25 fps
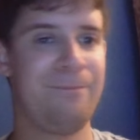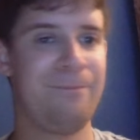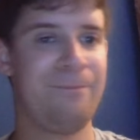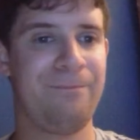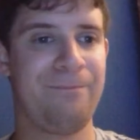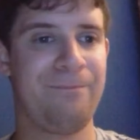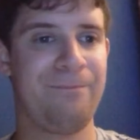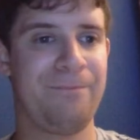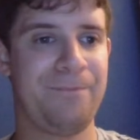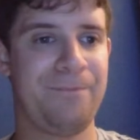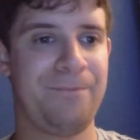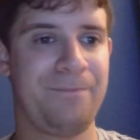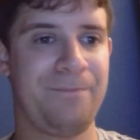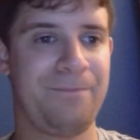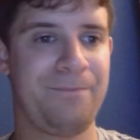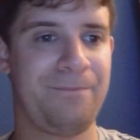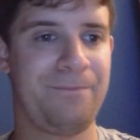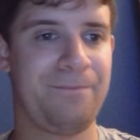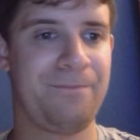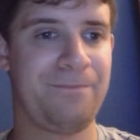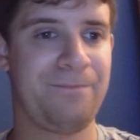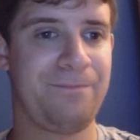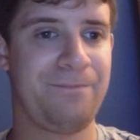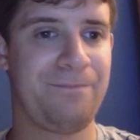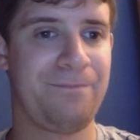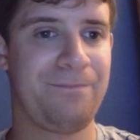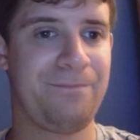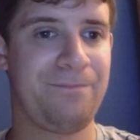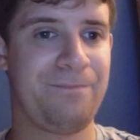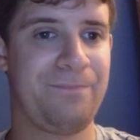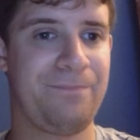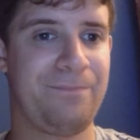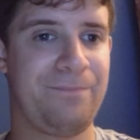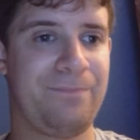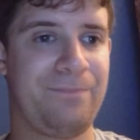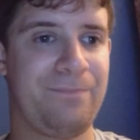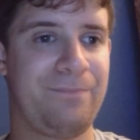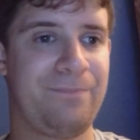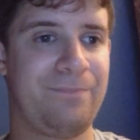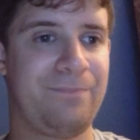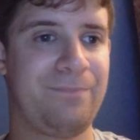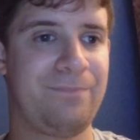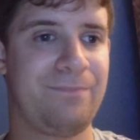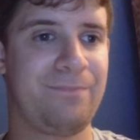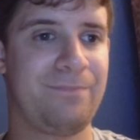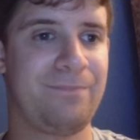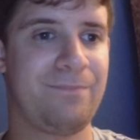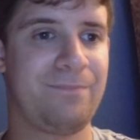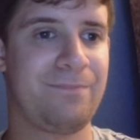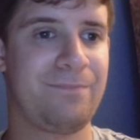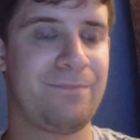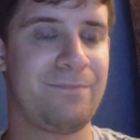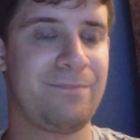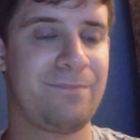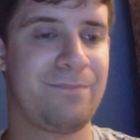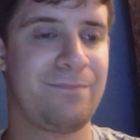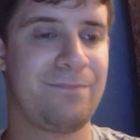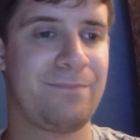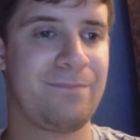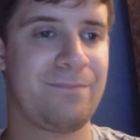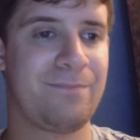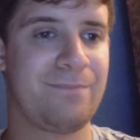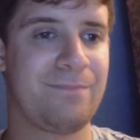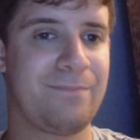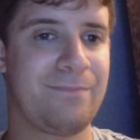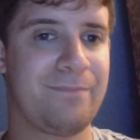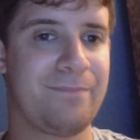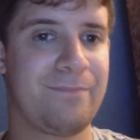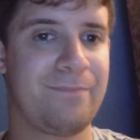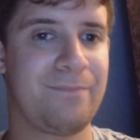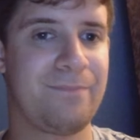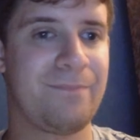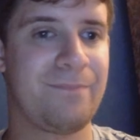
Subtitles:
(no one is talking)